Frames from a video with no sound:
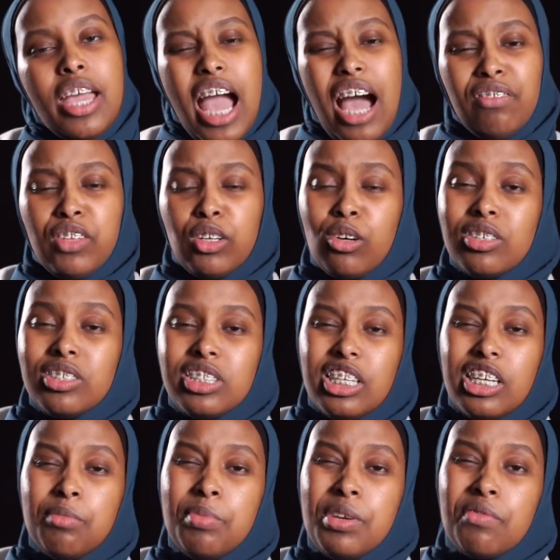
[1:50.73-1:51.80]
After
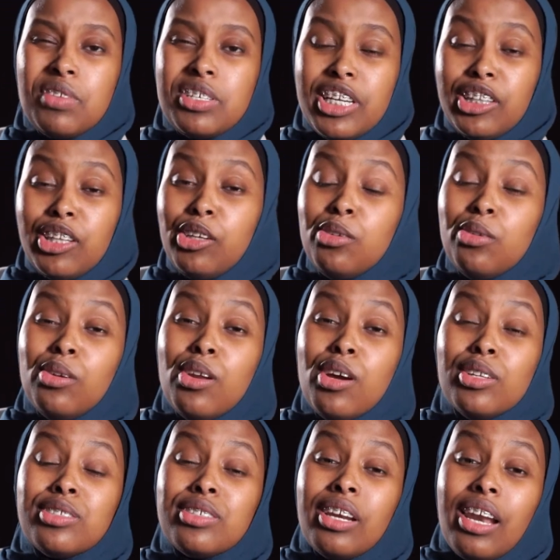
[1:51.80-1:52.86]
constantly being rejected, you
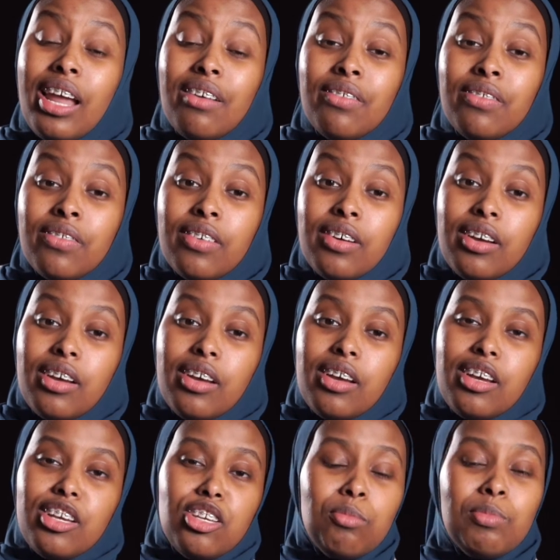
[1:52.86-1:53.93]
learned to love
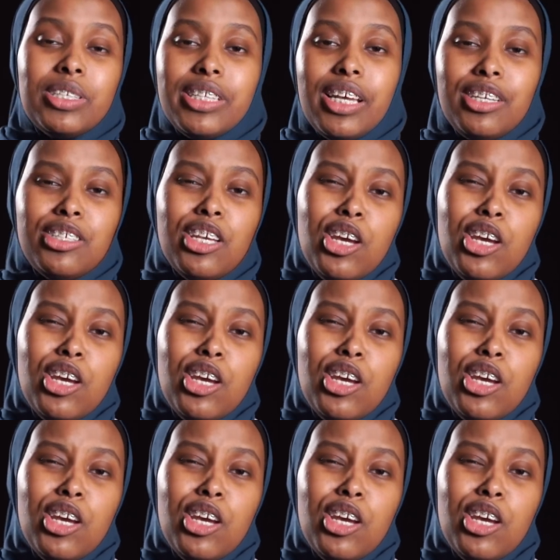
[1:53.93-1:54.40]
your mistakes.